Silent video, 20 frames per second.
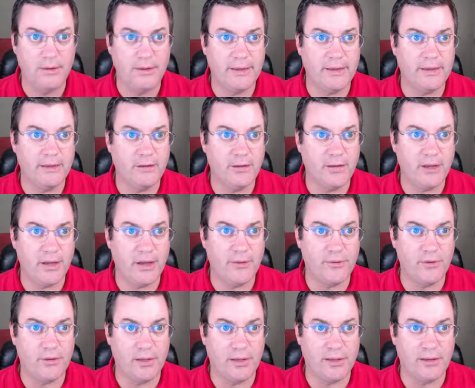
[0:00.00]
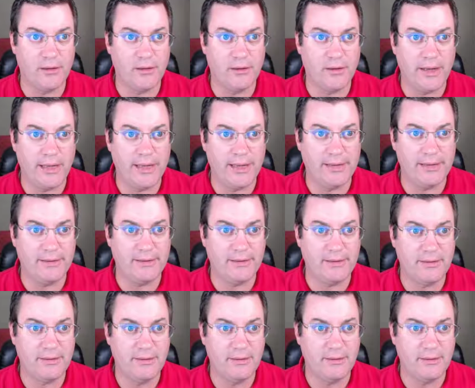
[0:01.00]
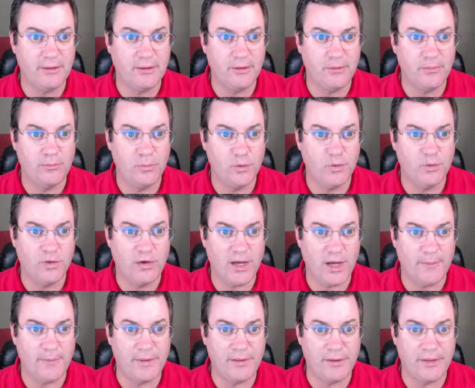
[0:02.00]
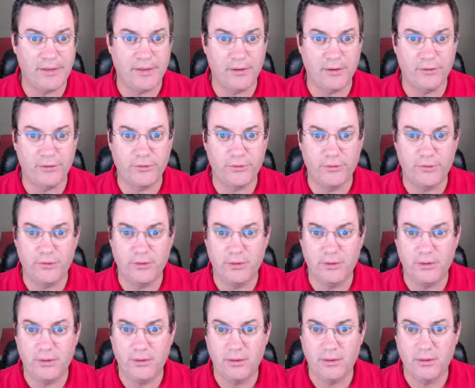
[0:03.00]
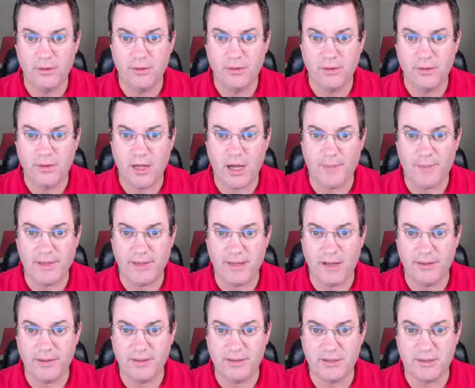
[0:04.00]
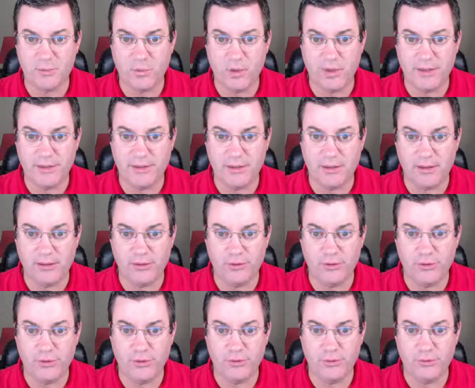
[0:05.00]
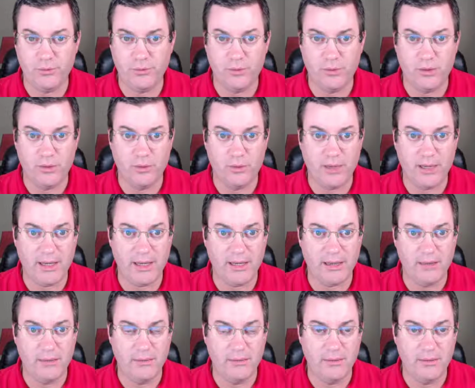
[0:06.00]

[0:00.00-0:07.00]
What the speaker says: into the other layer, edit, move copy layers, copy contents of 1 into layer 2, okay.